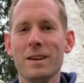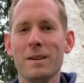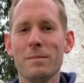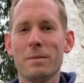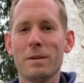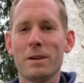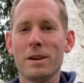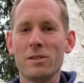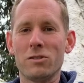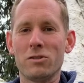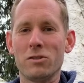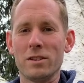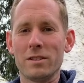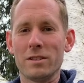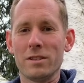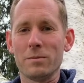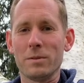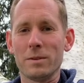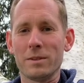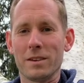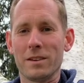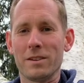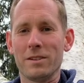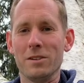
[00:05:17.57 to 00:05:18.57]
Because Jesus
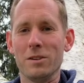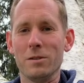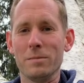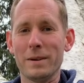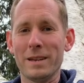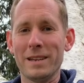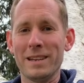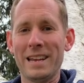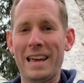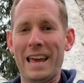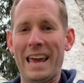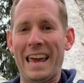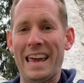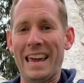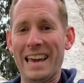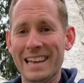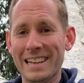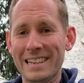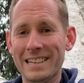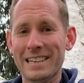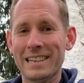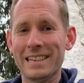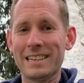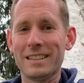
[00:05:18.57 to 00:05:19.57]
was a human
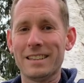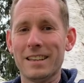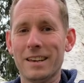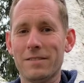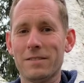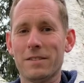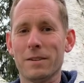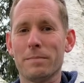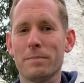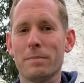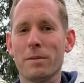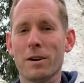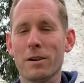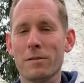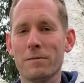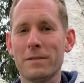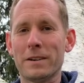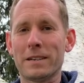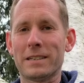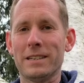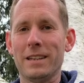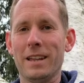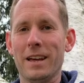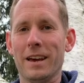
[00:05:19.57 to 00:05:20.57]
and he lived a
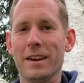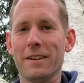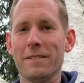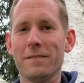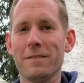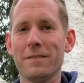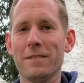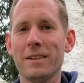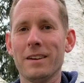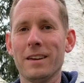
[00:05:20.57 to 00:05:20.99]
perfect life,